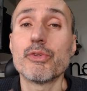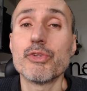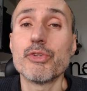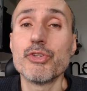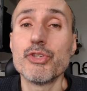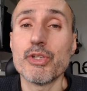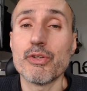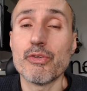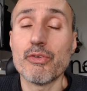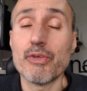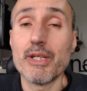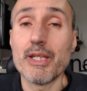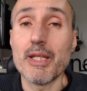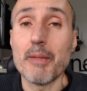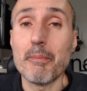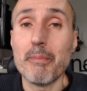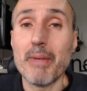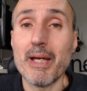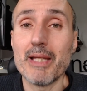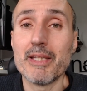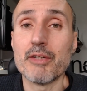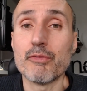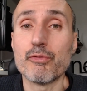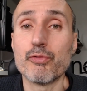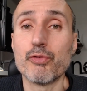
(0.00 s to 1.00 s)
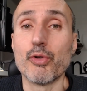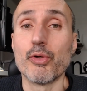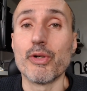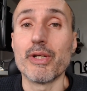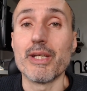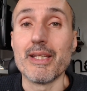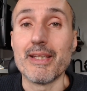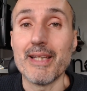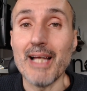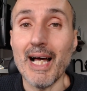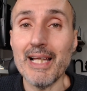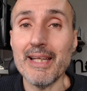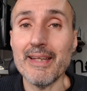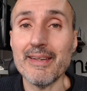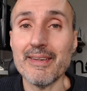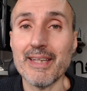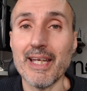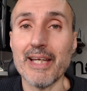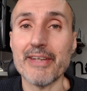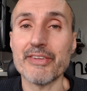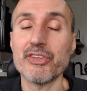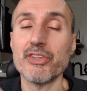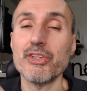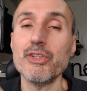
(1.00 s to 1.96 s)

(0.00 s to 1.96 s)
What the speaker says: generate embedding for Italian text,